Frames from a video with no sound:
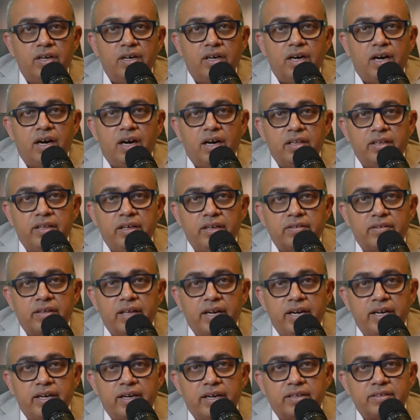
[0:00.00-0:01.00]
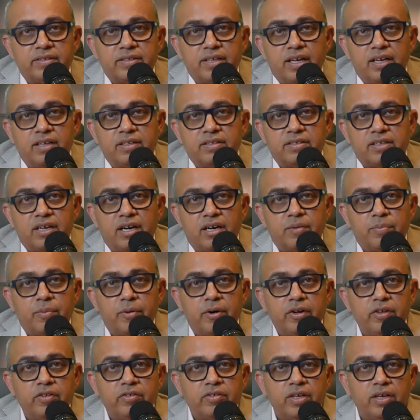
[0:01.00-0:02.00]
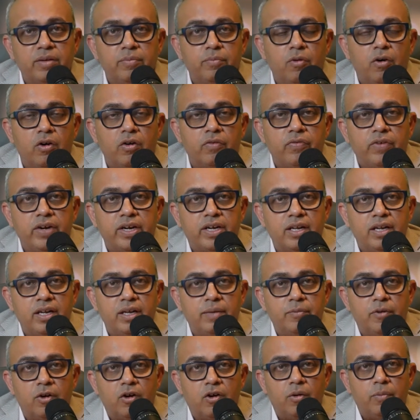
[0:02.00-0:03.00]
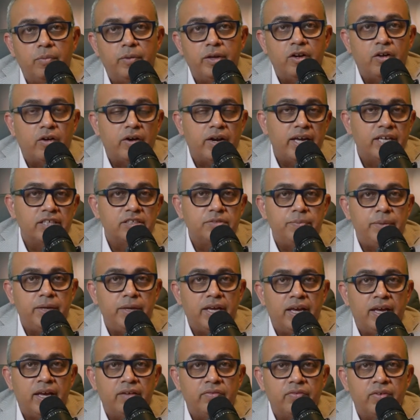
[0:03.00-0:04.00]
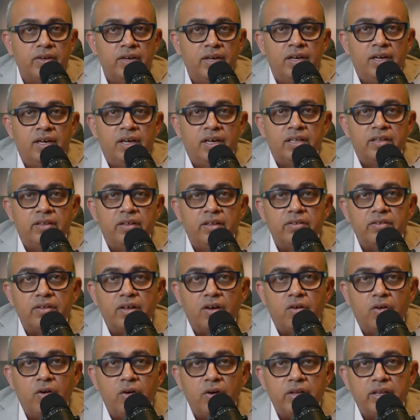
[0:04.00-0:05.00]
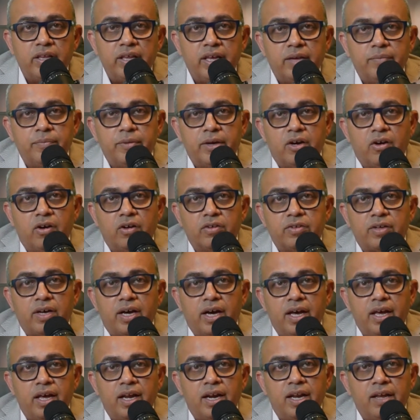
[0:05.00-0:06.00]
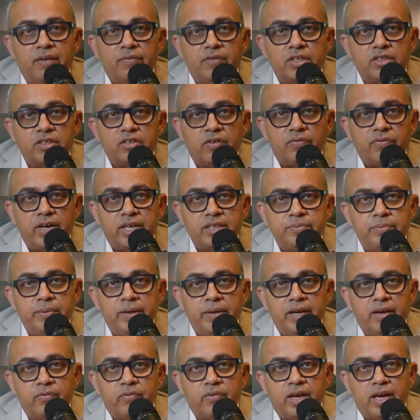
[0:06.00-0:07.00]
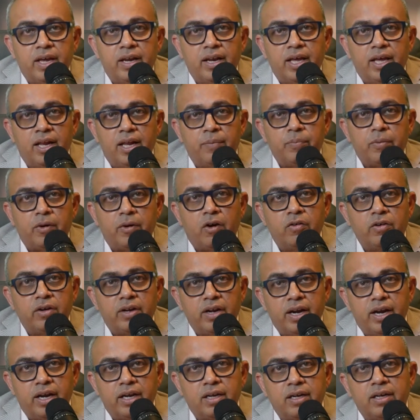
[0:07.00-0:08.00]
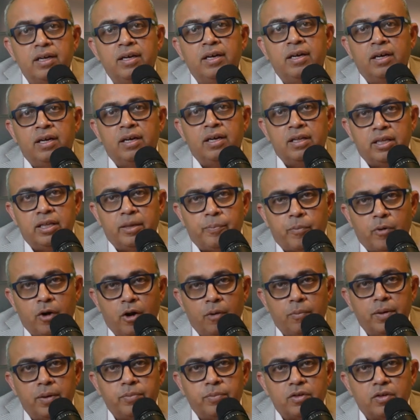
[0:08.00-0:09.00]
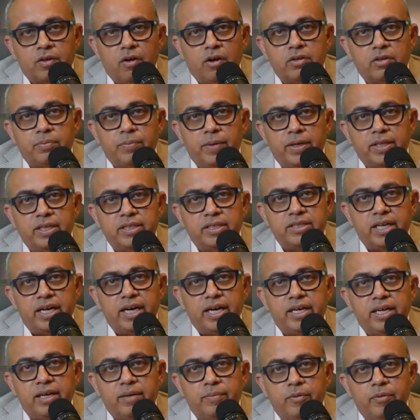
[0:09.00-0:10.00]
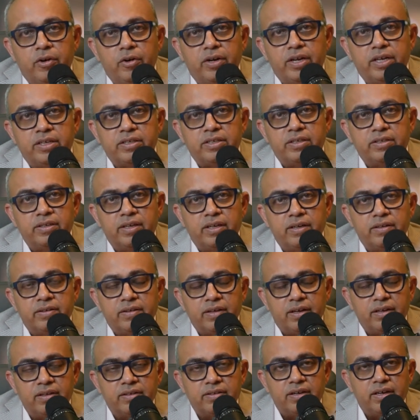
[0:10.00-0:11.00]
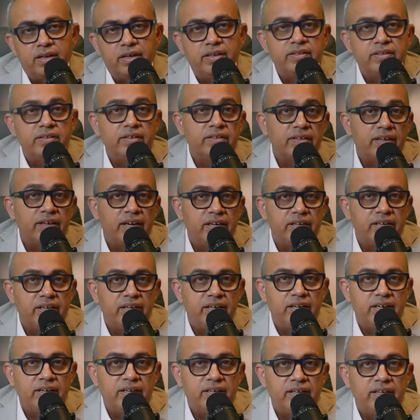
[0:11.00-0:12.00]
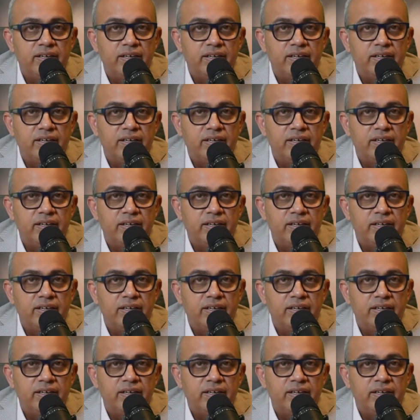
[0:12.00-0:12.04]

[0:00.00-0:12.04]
these edited cells start producing more fetal hemoglobin, or HbF. This is a good thing, because higher levels of HbF can help counteract the problems caused by the genetic mutations in sickle cell disease and TDT.